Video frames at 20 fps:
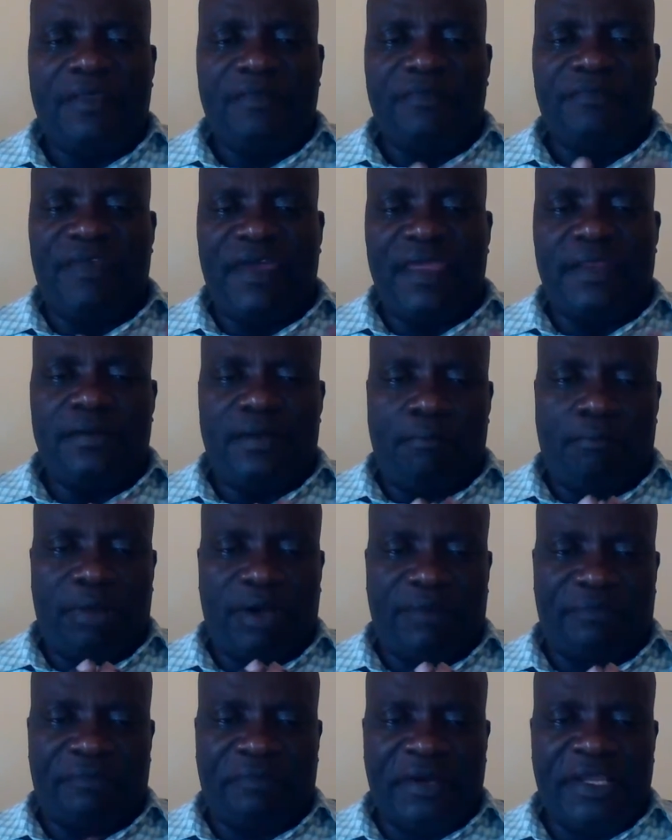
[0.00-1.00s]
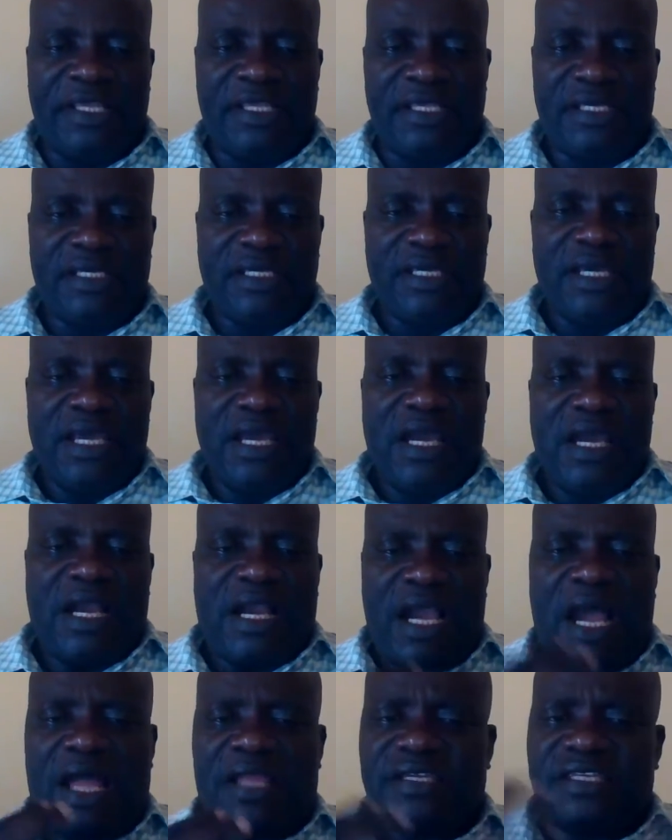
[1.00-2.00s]
Then, number three,
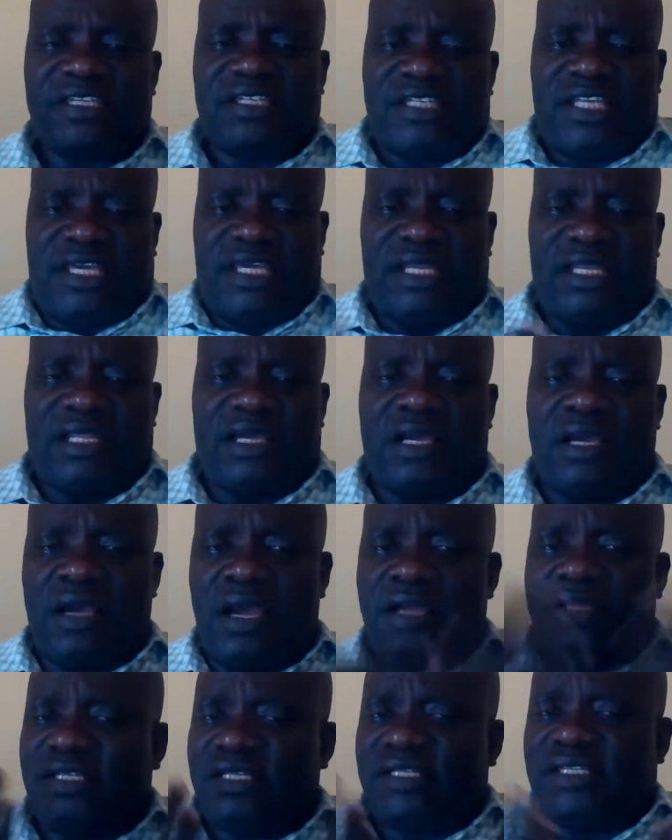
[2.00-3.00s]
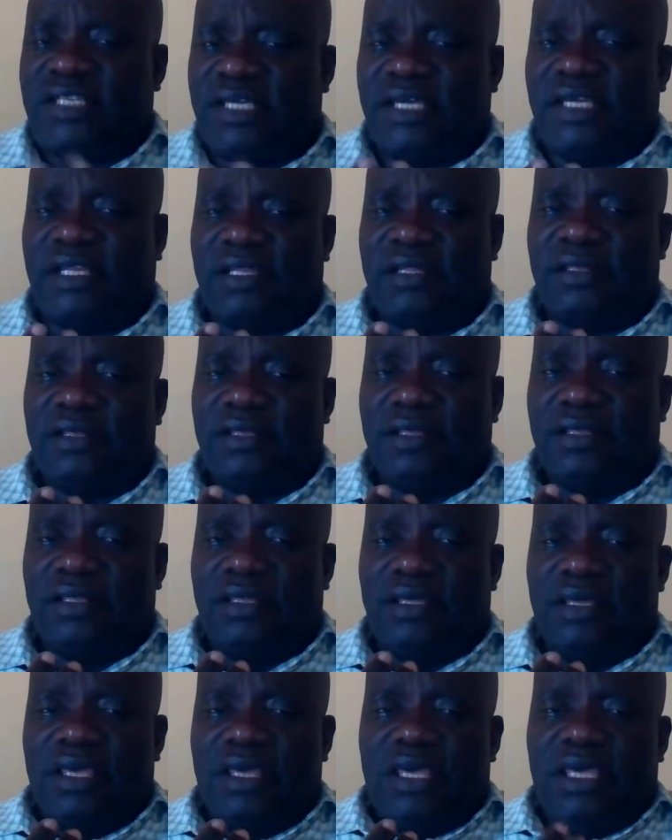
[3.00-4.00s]
can't tell, can't tell.
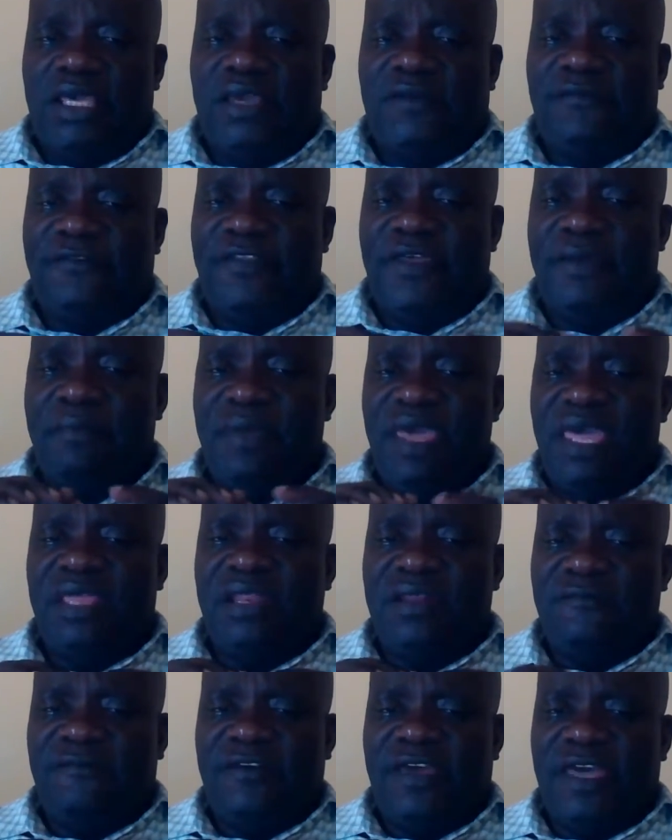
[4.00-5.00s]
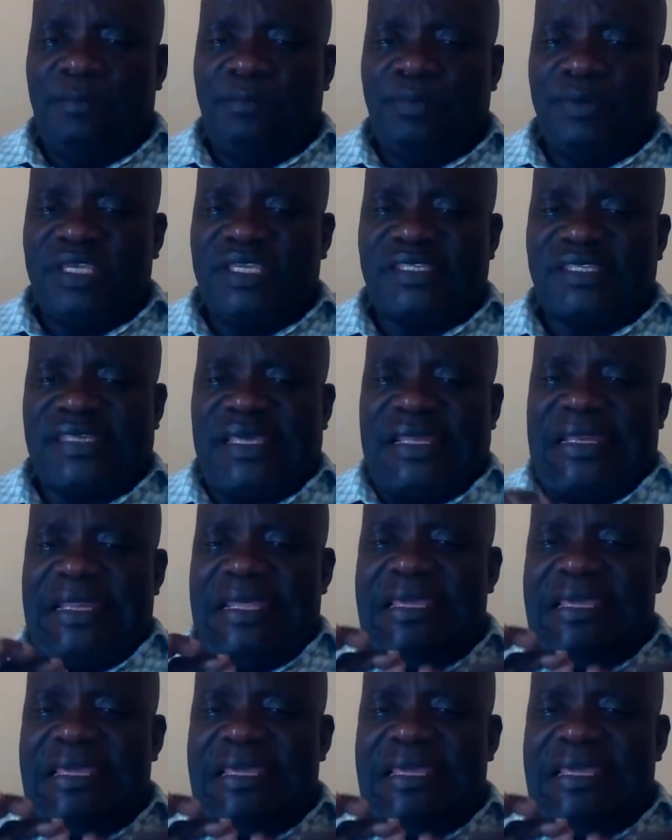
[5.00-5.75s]
If the main verb is a